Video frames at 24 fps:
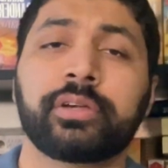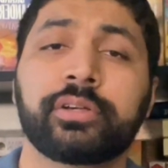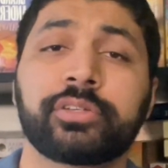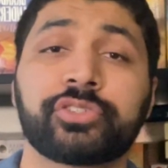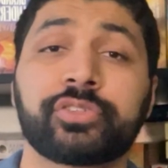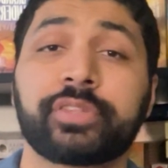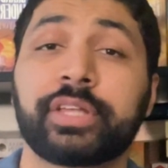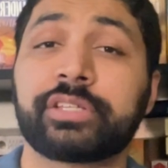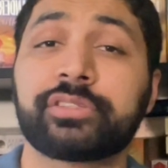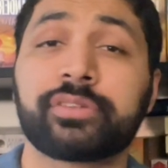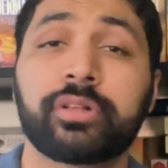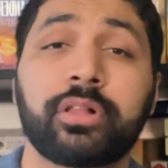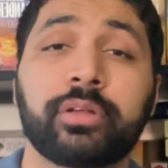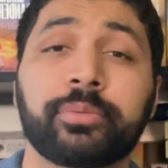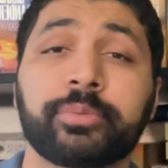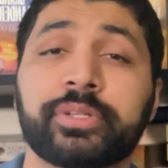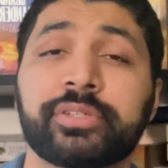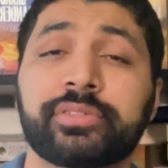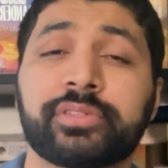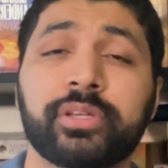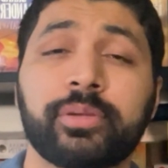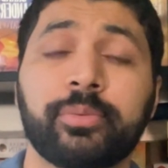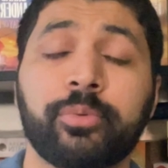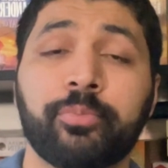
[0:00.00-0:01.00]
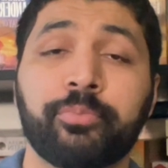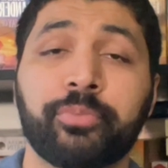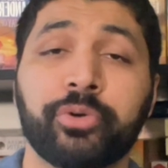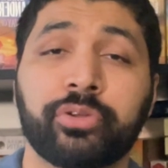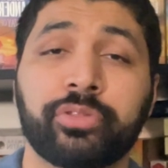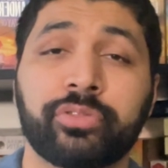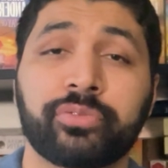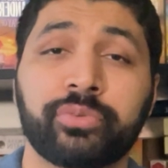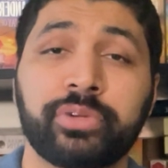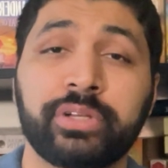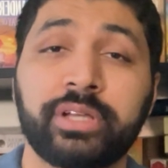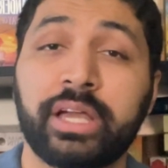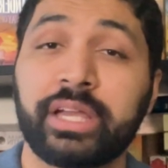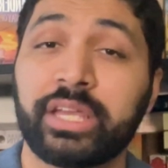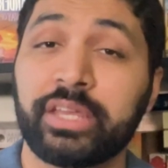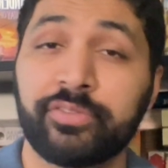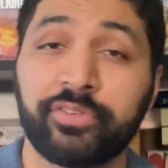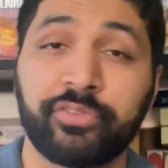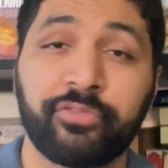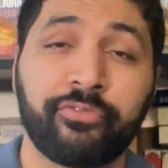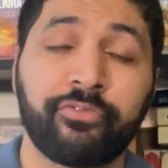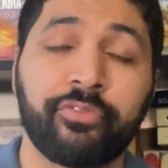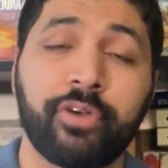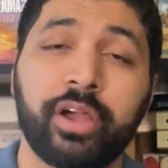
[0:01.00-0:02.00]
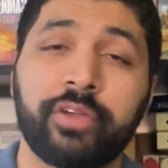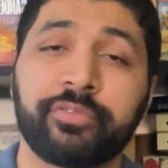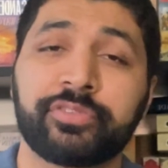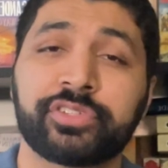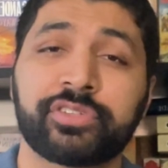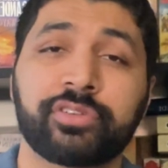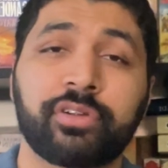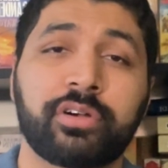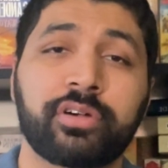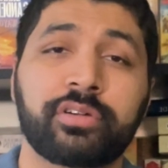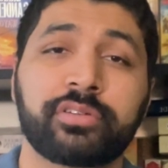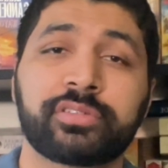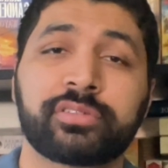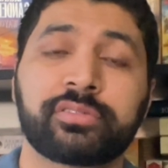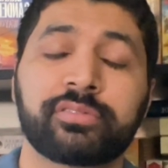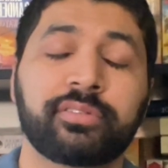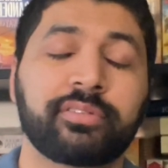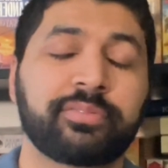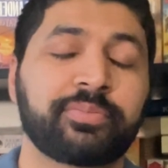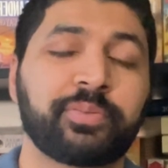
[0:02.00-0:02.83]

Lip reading: So that's all I'm going to say about book 3. I give it 5 stars.